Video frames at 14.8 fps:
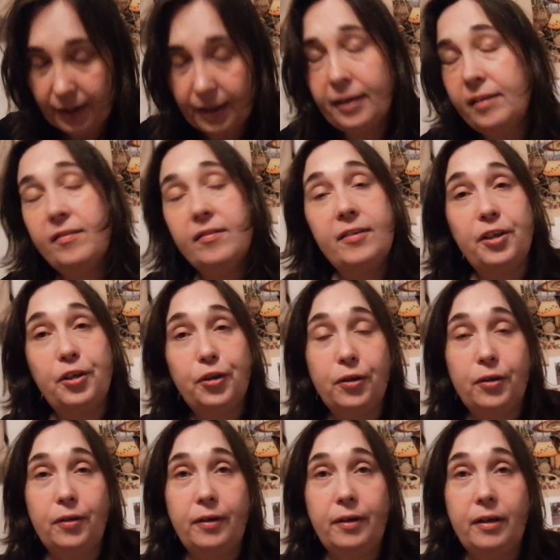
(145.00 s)
and it's stitched
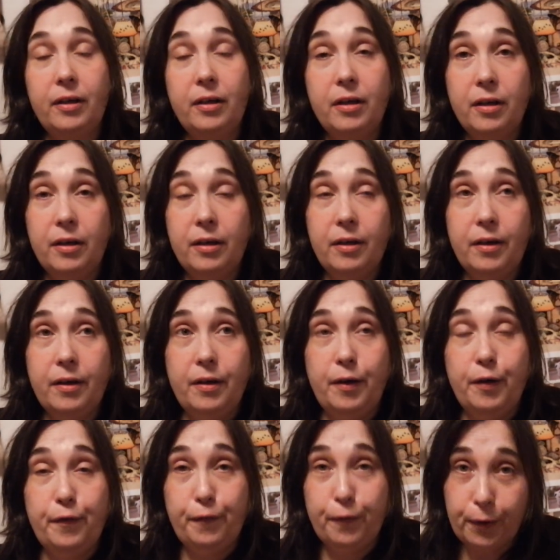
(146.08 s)
on
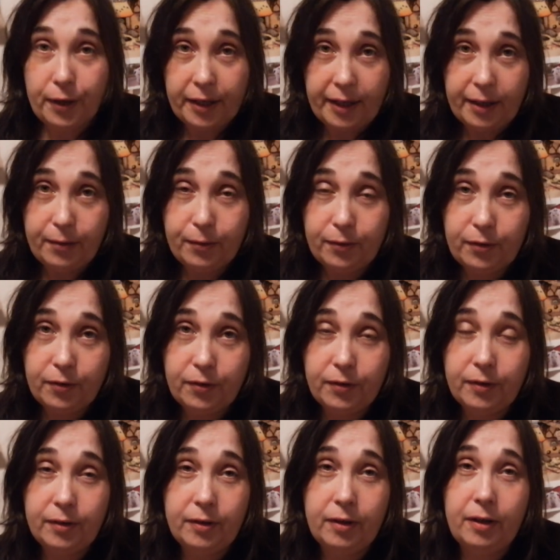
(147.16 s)
40 count
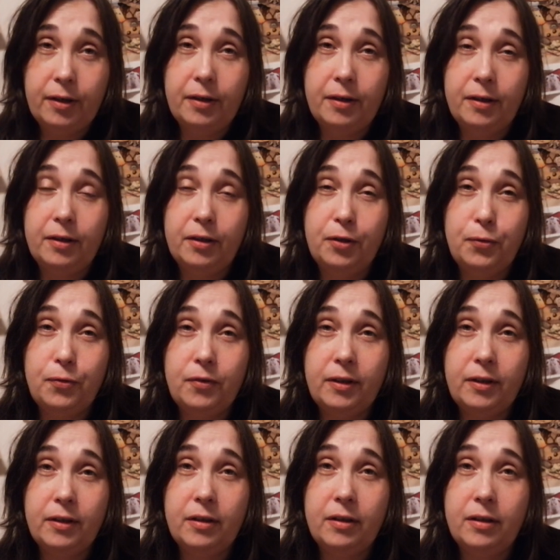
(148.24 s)

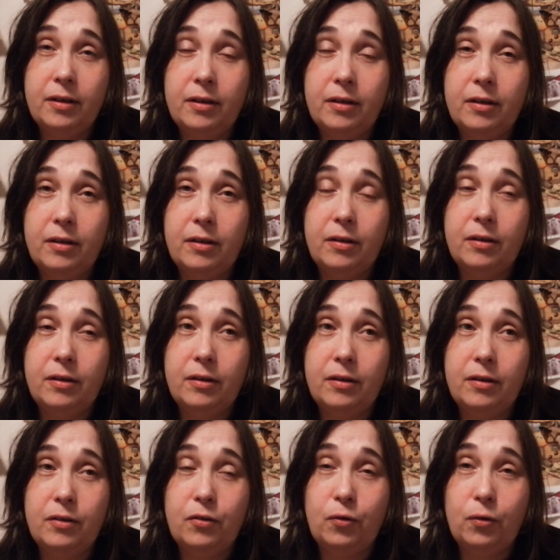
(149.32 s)
using the
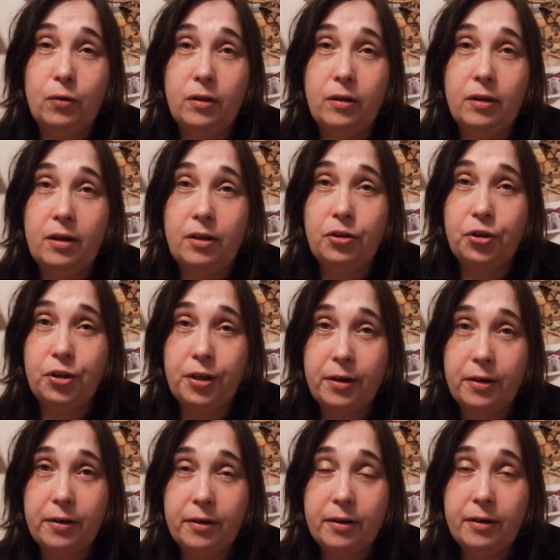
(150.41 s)
Soy Doll
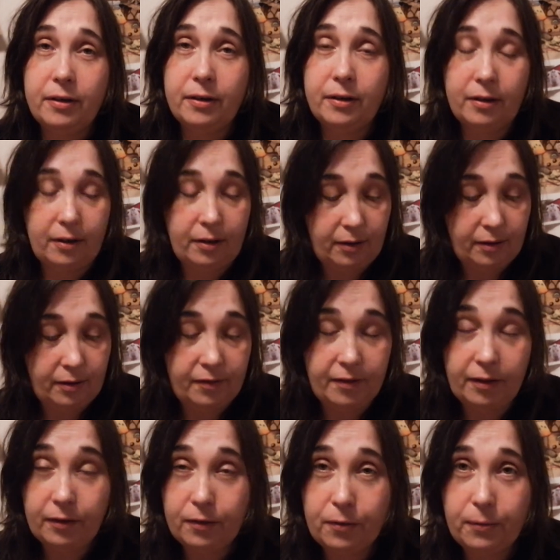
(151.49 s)
Share
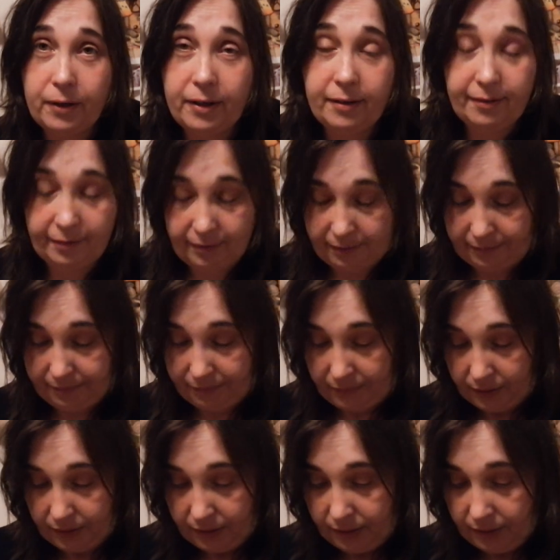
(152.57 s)
silk threads.
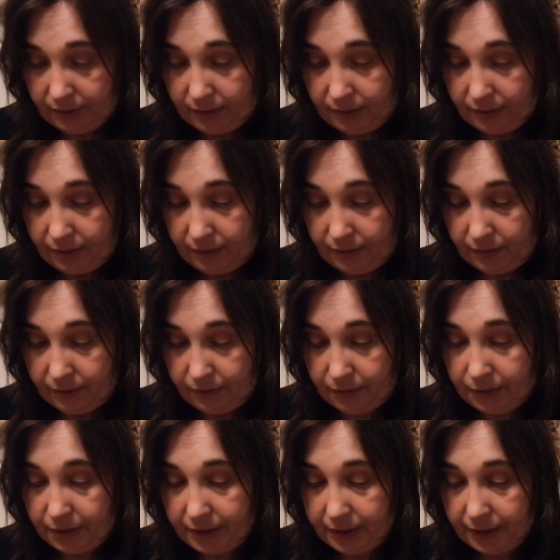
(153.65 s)

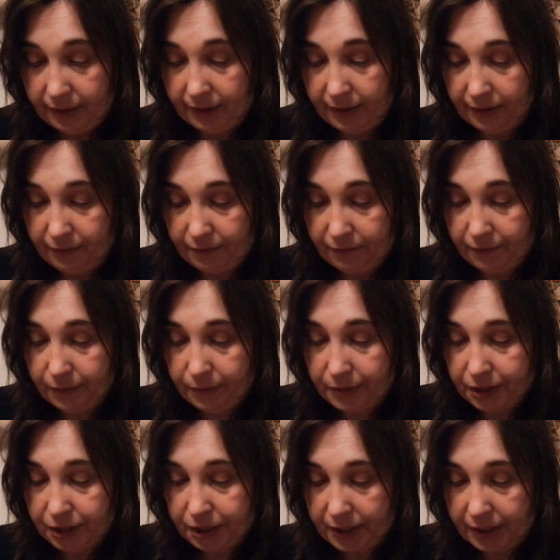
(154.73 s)
Very delicate, very
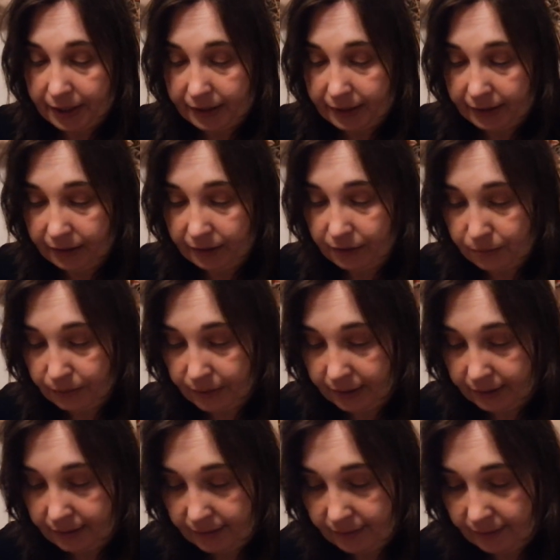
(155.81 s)
shiny
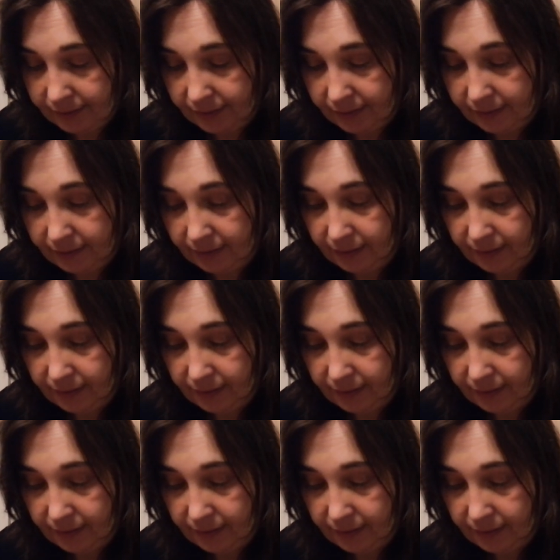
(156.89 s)
threads.